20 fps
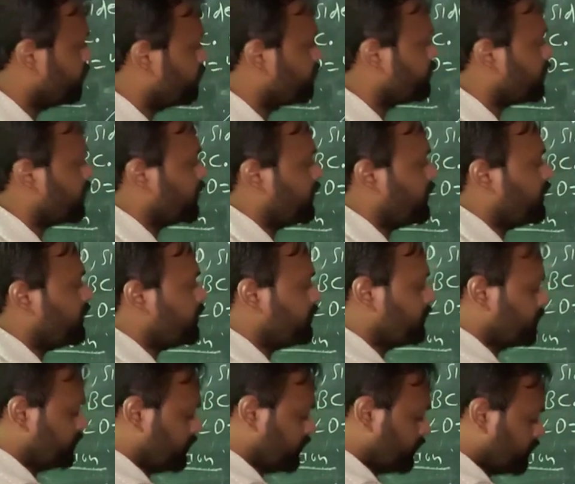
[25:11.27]
y.
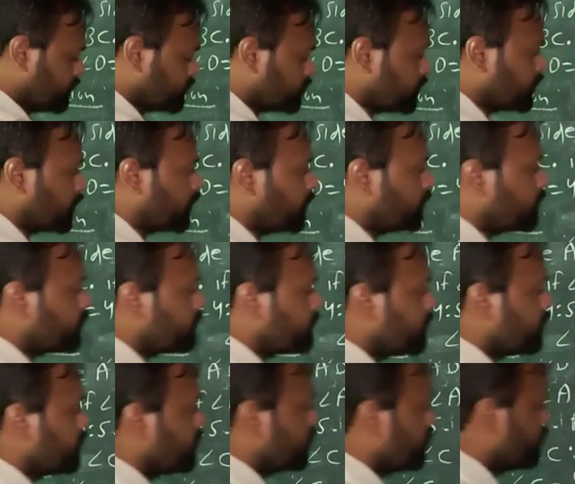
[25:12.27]
So now
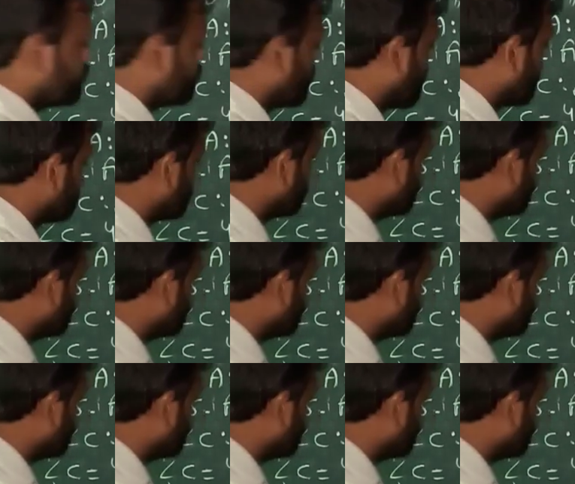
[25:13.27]
we have to